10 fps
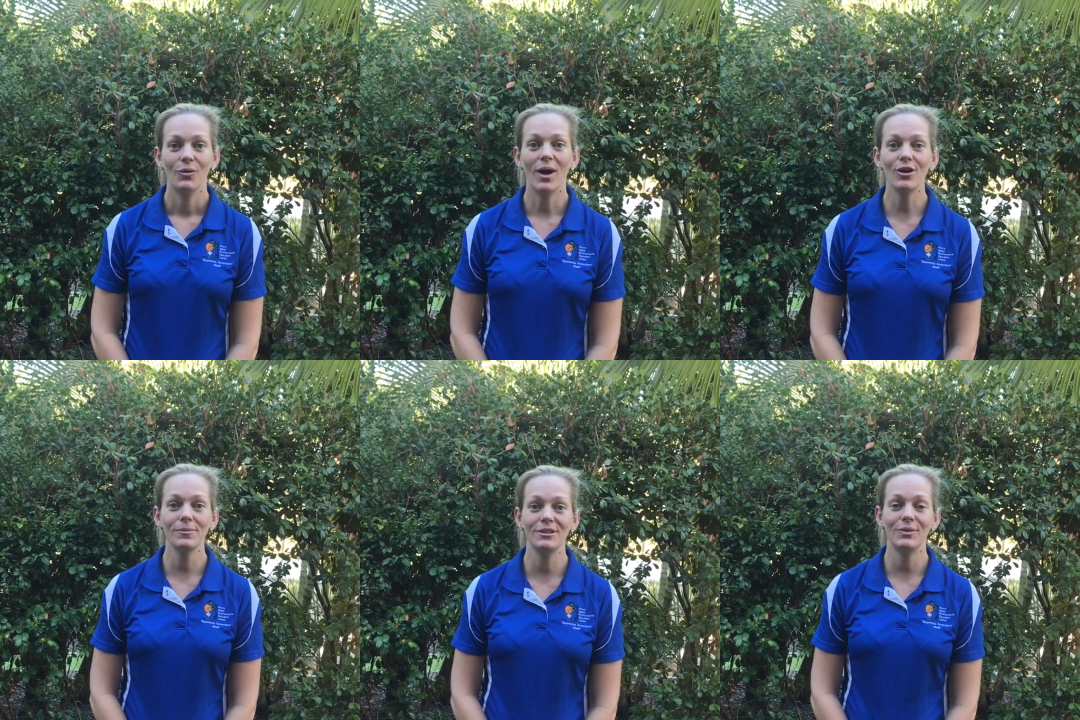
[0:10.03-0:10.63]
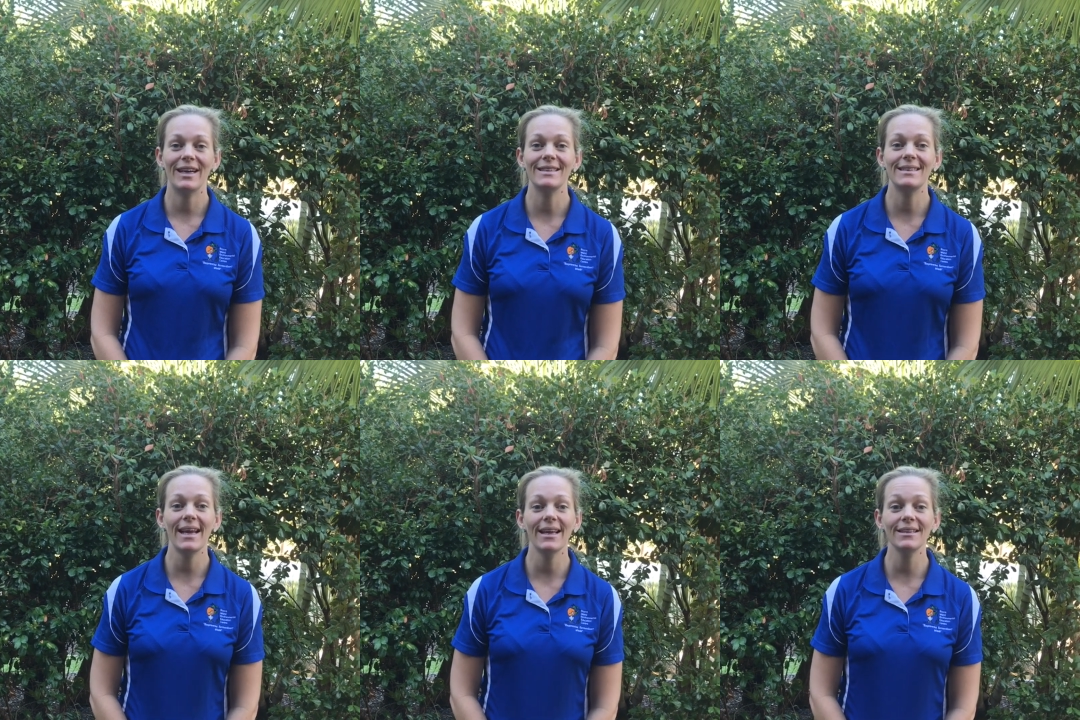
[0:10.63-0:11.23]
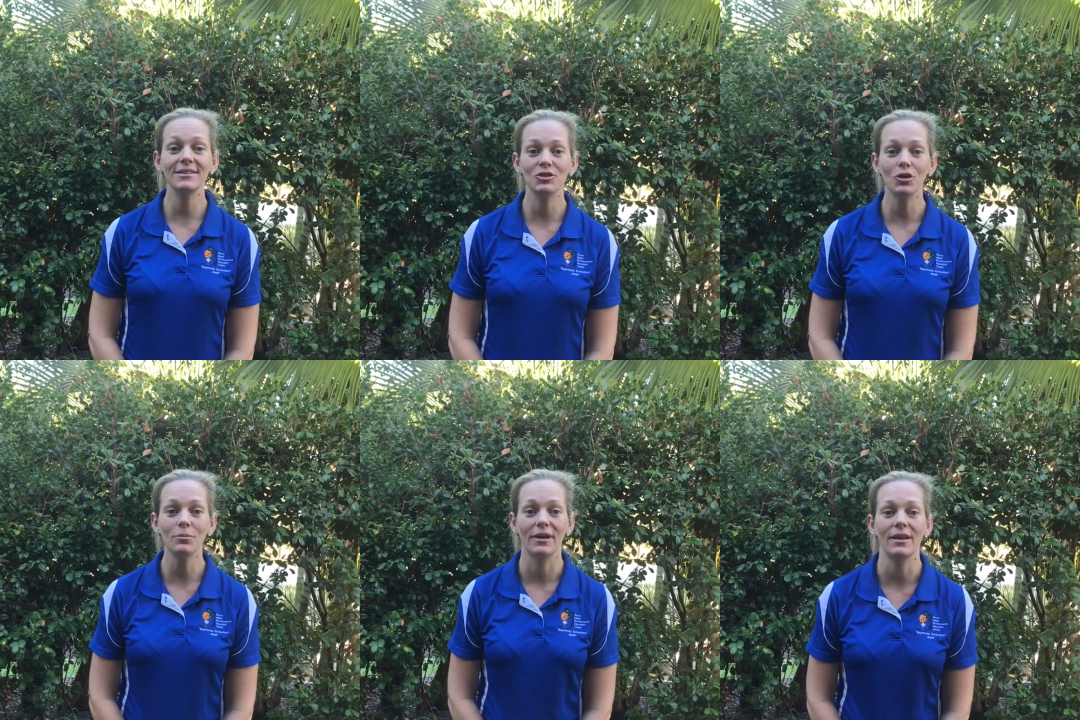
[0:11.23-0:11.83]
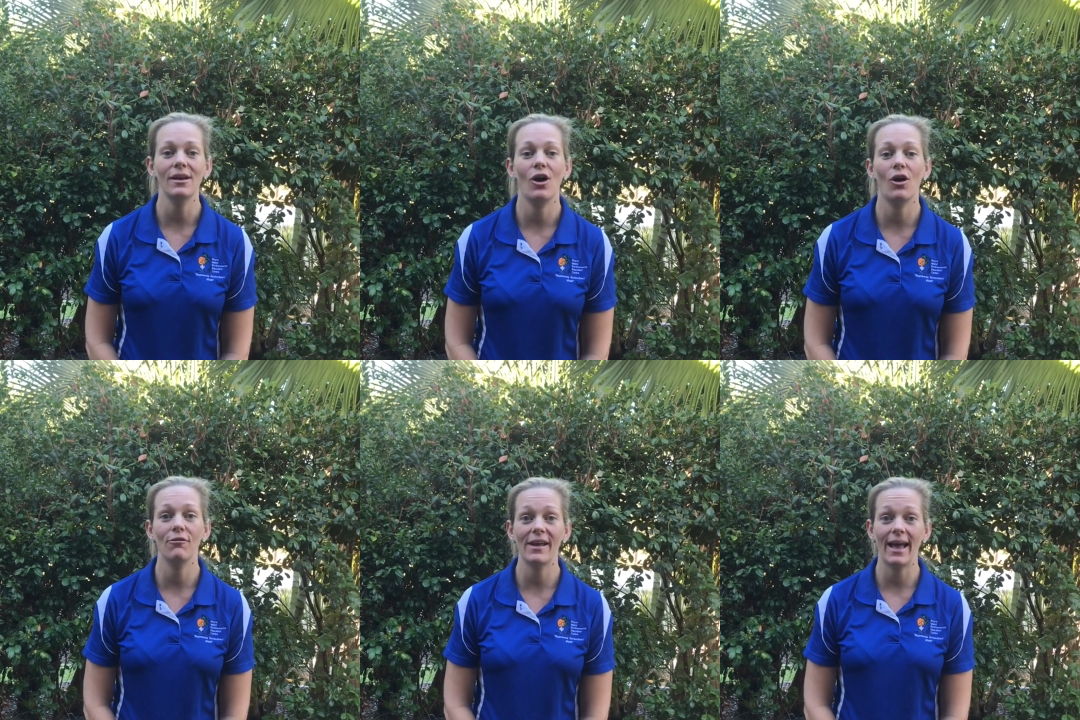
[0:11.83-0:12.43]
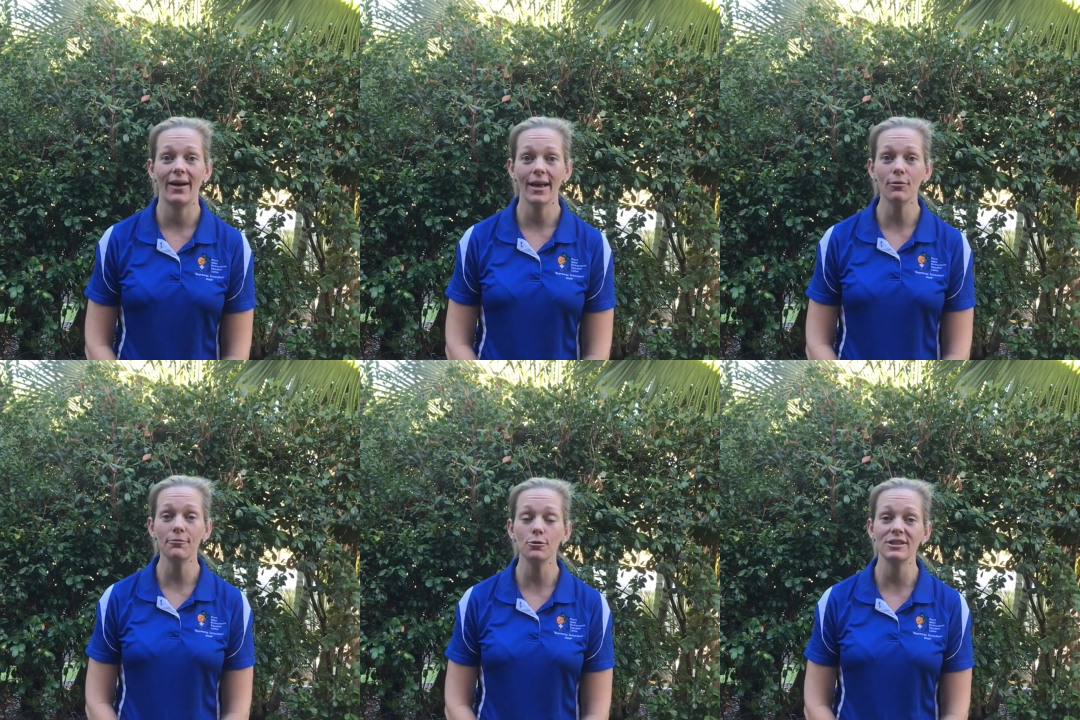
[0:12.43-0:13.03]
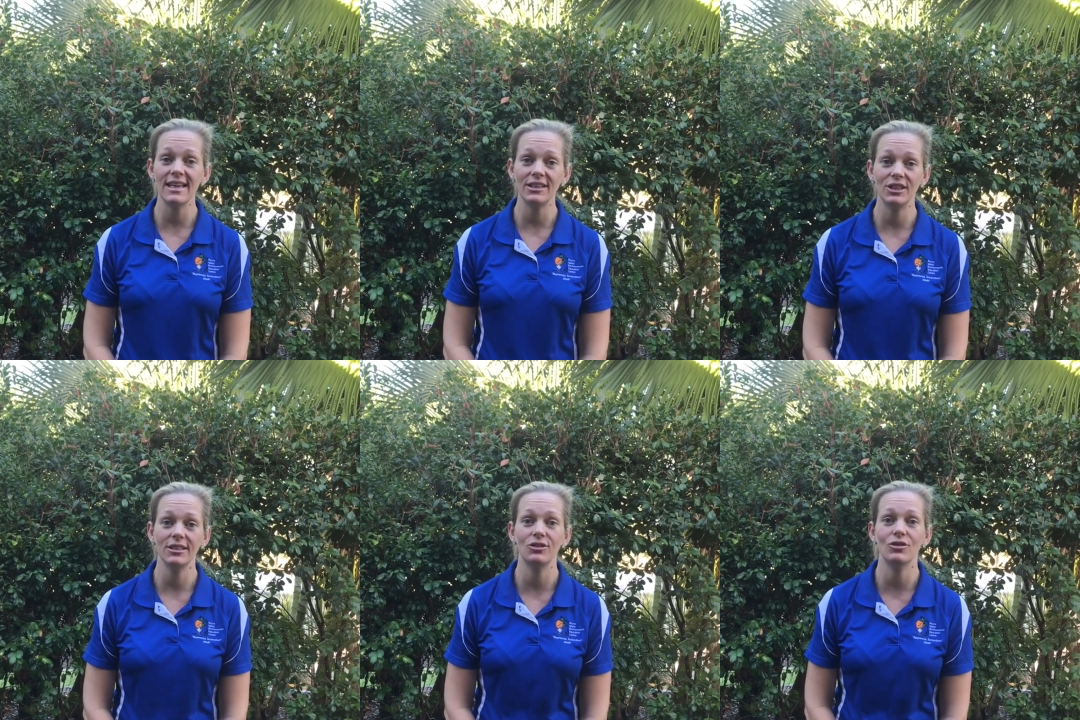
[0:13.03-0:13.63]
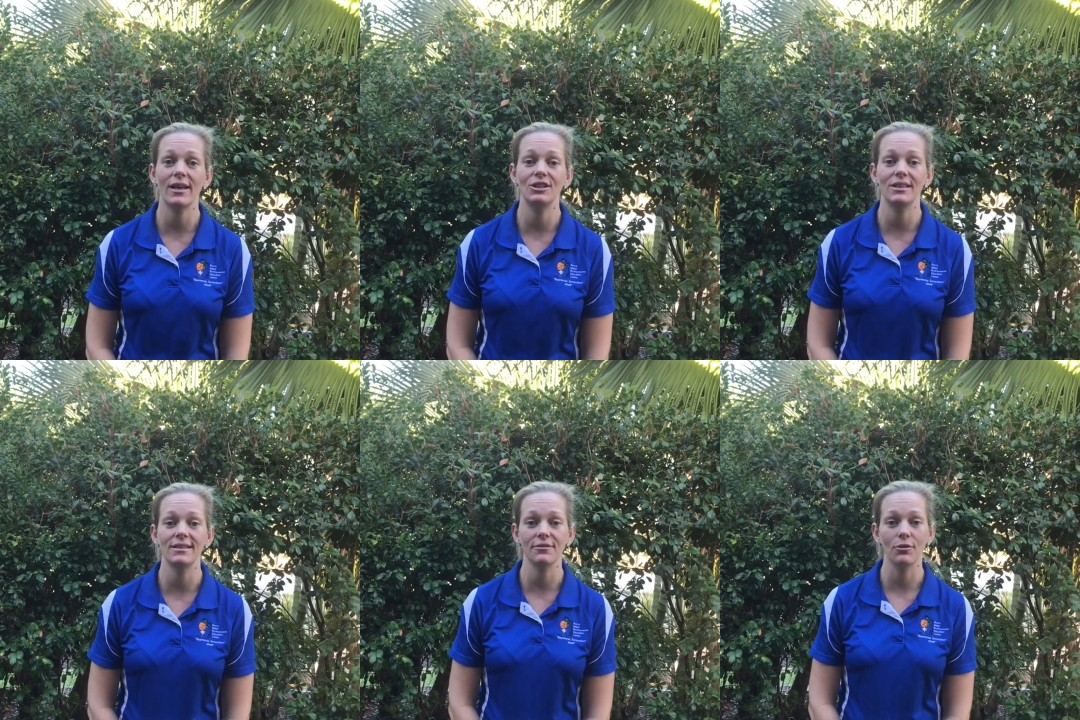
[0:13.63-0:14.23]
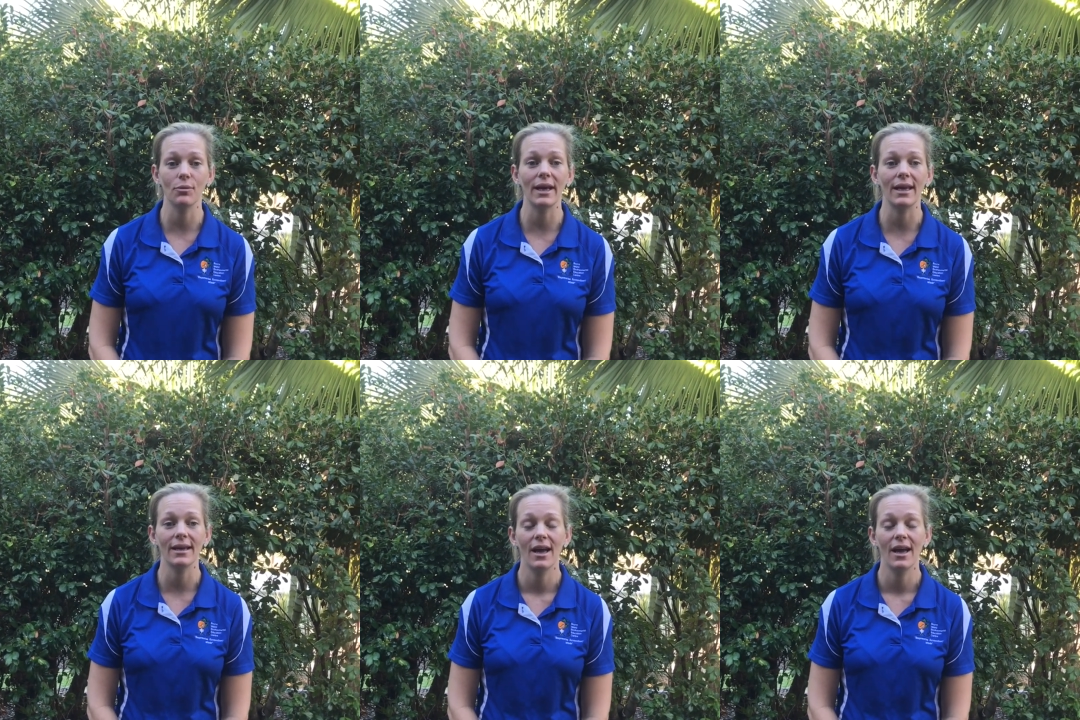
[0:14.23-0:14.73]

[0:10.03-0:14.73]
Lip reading: Welcome to our second instalment of our Helpful Teaching Strategies of the Week.